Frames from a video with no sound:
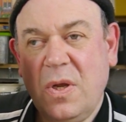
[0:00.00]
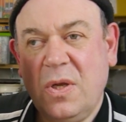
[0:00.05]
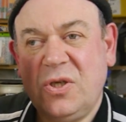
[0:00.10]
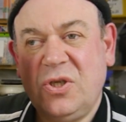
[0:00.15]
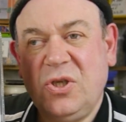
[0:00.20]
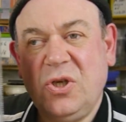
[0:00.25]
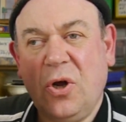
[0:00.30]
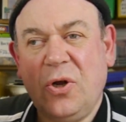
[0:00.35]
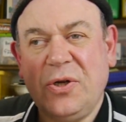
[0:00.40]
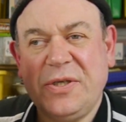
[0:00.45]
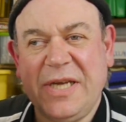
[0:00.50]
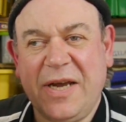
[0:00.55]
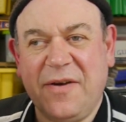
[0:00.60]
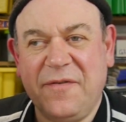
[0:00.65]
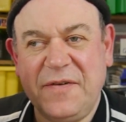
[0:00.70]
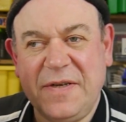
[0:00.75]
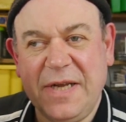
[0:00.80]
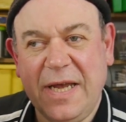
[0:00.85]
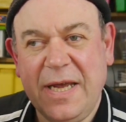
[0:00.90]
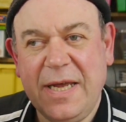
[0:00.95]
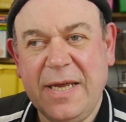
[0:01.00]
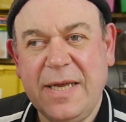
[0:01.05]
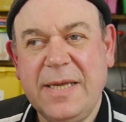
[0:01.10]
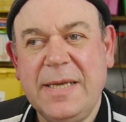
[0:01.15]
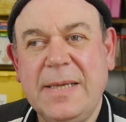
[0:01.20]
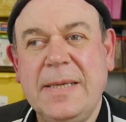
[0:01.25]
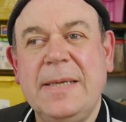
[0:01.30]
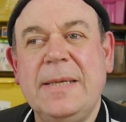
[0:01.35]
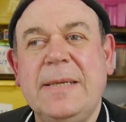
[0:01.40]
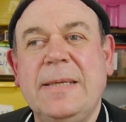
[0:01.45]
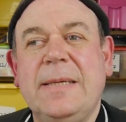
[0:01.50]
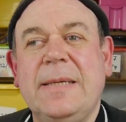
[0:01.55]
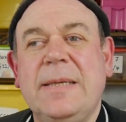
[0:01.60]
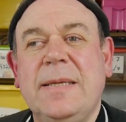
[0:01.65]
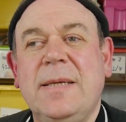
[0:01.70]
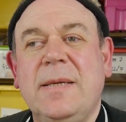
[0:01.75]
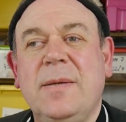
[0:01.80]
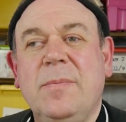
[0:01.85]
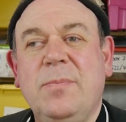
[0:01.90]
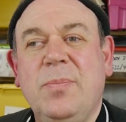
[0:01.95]
sought after
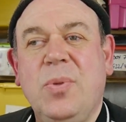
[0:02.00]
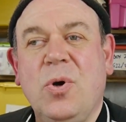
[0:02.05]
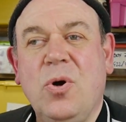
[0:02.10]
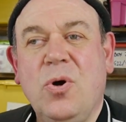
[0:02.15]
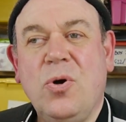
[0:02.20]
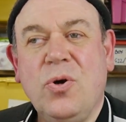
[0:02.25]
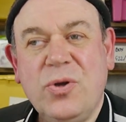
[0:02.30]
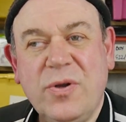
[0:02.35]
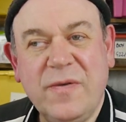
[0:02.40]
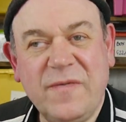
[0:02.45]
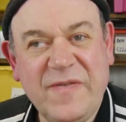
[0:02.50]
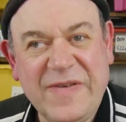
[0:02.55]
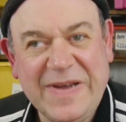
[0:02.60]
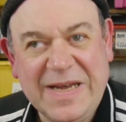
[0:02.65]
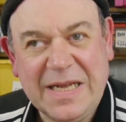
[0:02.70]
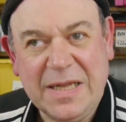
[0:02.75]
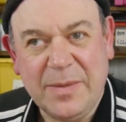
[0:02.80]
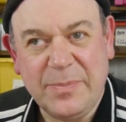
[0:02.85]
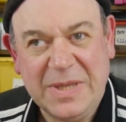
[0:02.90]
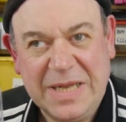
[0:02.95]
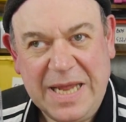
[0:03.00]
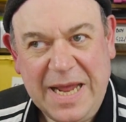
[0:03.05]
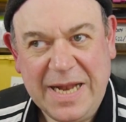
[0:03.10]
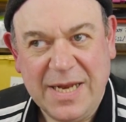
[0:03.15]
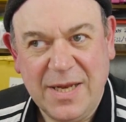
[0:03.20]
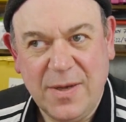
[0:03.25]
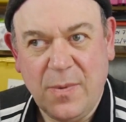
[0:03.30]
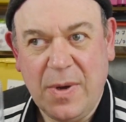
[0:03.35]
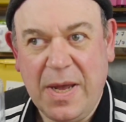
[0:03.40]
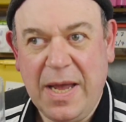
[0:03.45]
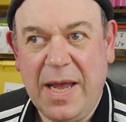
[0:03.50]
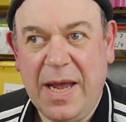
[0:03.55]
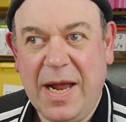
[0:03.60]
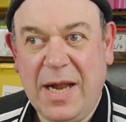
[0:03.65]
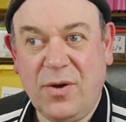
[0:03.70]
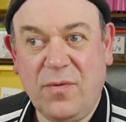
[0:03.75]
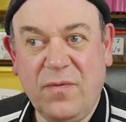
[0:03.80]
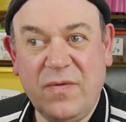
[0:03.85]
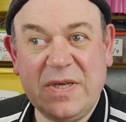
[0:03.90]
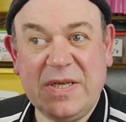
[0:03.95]
but unavailable anywhere,
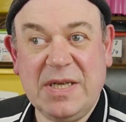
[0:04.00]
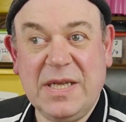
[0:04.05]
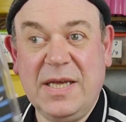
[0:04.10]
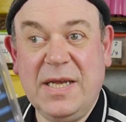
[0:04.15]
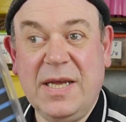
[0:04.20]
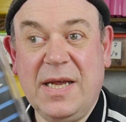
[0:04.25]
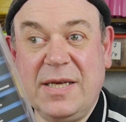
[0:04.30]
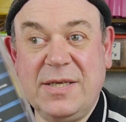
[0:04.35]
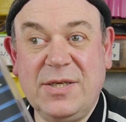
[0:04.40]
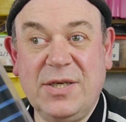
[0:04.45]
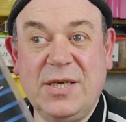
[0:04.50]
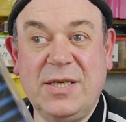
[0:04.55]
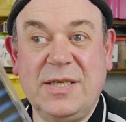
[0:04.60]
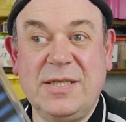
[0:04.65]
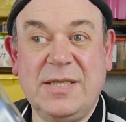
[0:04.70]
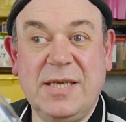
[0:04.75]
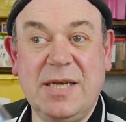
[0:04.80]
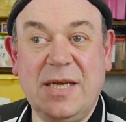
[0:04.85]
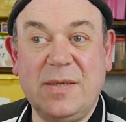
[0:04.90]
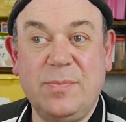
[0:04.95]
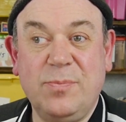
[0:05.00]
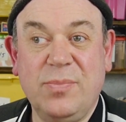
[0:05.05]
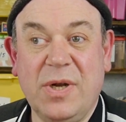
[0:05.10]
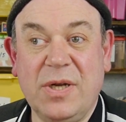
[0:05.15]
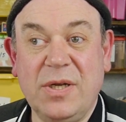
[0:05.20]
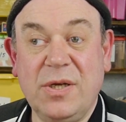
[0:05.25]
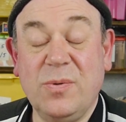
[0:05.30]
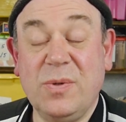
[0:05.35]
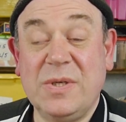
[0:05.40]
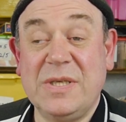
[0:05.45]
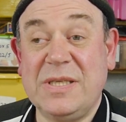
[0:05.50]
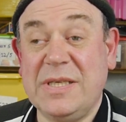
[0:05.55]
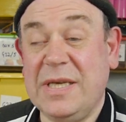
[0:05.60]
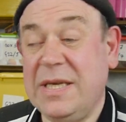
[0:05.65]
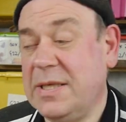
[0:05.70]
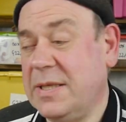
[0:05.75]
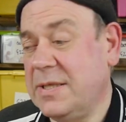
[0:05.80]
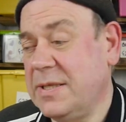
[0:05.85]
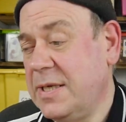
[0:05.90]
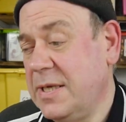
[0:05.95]
and obviously as you can see it's brand new and
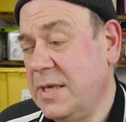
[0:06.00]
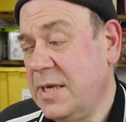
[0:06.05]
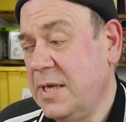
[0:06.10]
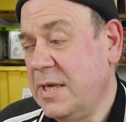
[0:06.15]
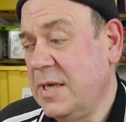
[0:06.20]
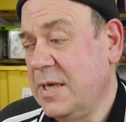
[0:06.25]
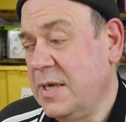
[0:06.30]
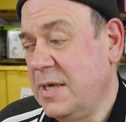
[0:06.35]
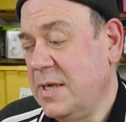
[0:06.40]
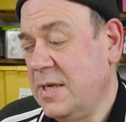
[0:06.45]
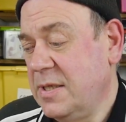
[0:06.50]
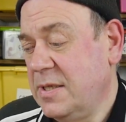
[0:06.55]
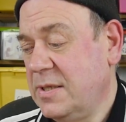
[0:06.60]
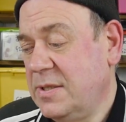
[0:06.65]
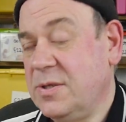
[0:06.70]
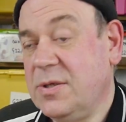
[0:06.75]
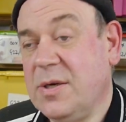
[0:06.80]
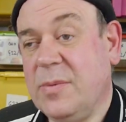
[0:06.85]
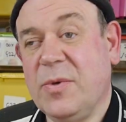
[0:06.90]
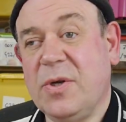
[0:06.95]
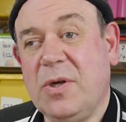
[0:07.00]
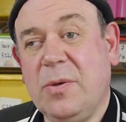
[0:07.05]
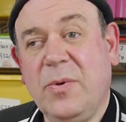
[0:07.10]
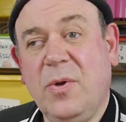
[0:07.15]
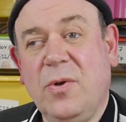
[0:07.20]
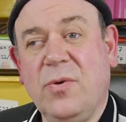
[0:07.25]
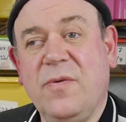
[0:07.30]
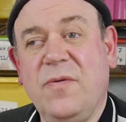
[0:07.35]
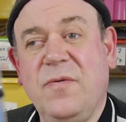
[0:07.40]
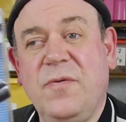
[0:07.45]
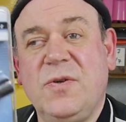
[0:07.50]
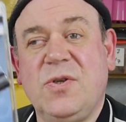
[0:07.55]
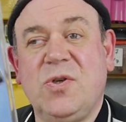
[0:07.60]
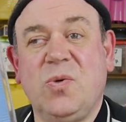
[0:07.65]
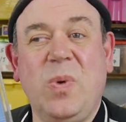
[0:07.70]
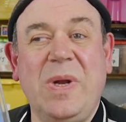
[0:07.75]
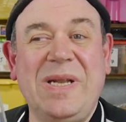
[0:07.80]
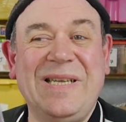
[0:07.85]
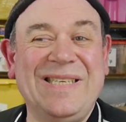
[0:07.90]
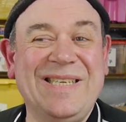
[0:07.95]
sealed, so I'm going to look for
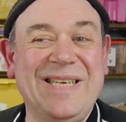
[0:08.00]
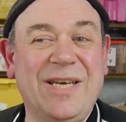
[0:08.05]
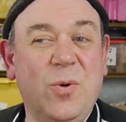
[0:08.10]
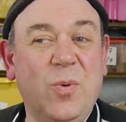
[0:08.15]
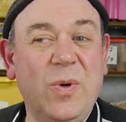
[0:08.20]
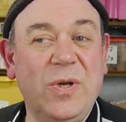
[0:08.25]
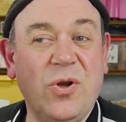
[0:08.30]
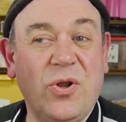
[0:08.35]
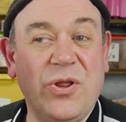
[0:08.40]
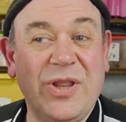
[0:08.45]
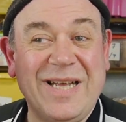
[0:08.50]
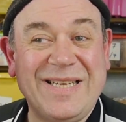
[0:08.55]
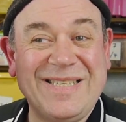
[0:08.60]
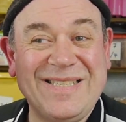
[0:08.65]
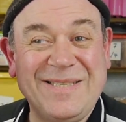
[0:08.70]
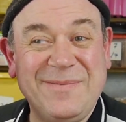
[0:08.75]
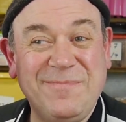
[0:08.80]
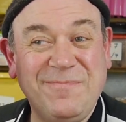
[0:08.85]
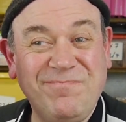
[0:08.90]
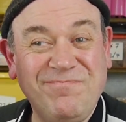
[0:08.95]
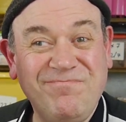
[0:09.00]
twenty quid on that.